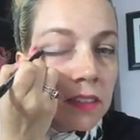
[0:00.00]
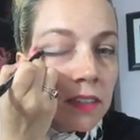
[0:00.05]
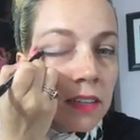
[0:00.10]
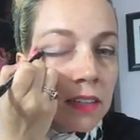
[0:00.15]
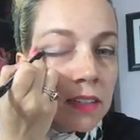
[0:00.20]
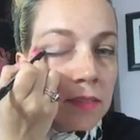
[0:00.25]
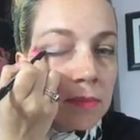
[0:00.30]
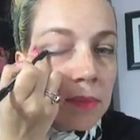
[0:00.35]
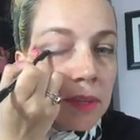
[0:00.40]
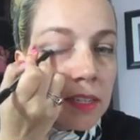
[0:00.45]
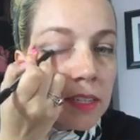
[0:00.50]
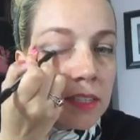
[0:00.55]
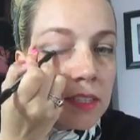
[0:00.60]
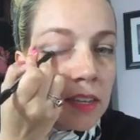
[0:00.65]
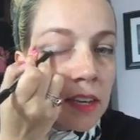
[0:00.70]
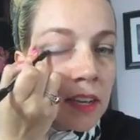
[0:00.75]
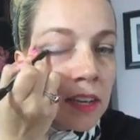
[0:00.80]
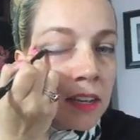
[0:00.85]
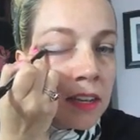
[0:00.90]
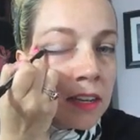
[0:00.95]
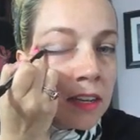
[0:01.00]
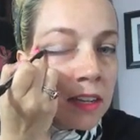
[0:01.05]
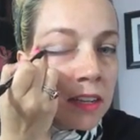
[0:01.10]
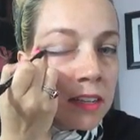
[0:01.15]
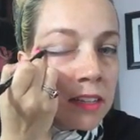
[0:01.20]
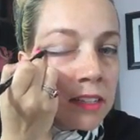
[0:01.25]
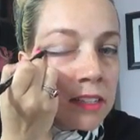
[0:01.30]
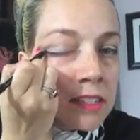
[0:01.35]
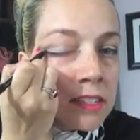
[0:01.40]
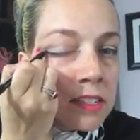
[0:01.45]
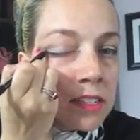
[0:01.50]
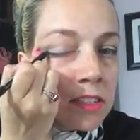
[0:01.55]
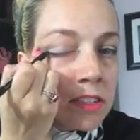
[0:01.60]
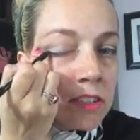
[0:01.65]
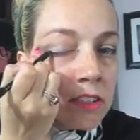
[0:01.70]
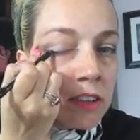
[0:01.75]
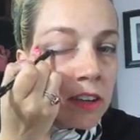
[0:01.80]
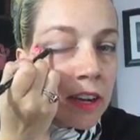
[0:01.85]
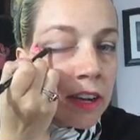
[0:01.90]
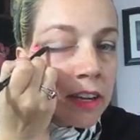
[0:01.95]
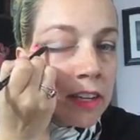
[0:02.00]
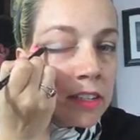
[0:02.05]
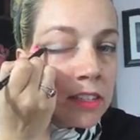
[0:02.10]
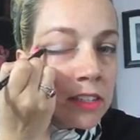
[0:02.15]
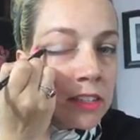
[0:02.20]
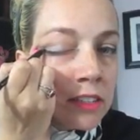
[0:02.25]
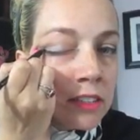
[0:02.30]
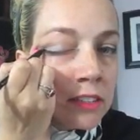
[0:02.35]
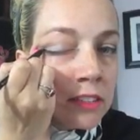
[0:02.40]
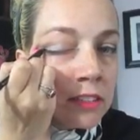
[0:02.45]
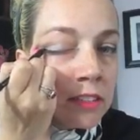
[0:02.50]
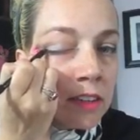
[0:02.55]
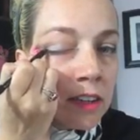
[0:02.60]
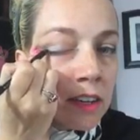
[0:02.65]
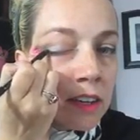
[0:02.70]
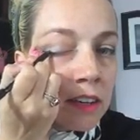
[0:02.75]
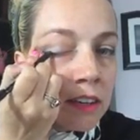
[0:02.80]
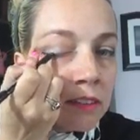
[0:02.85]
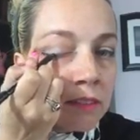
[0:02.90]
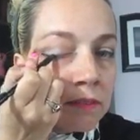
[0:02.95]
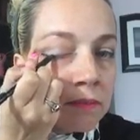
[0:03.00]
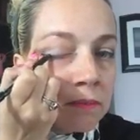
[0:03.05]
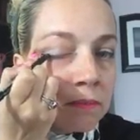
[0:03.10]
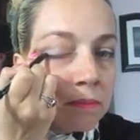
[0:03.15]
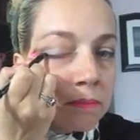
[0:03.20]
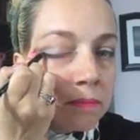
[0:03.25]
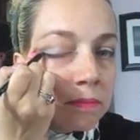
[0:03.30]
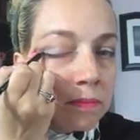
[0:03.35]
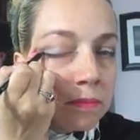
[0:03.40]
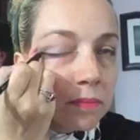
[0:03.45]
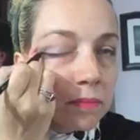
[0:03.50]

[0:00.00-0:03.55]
As my son is trying to